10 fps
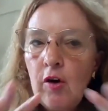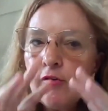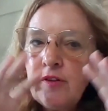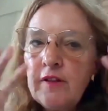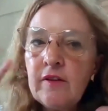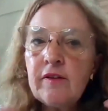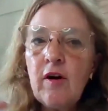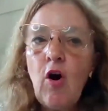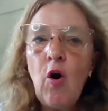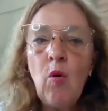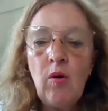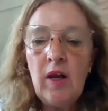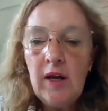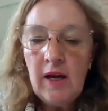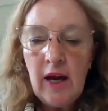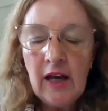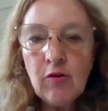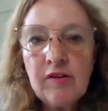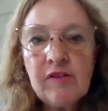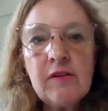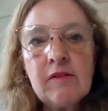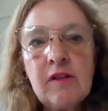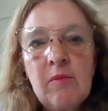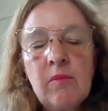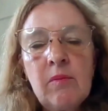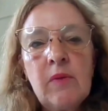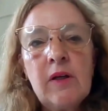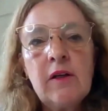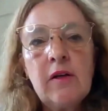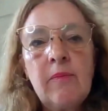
So this is a whole ecosystem